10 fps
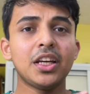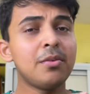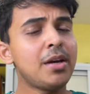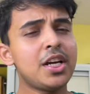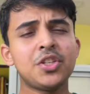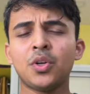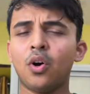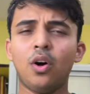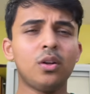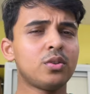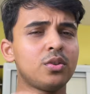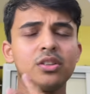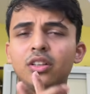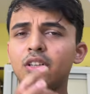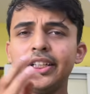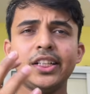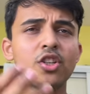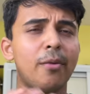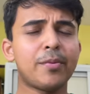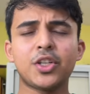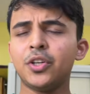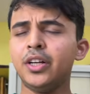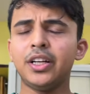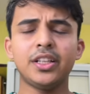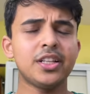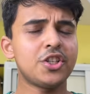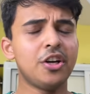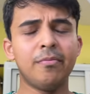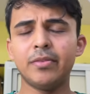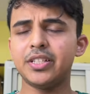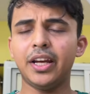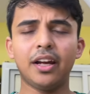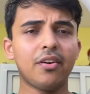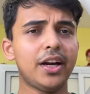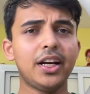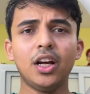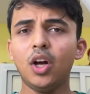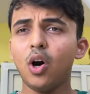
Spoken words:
Imagine all those leads opportunities that you're missing, right?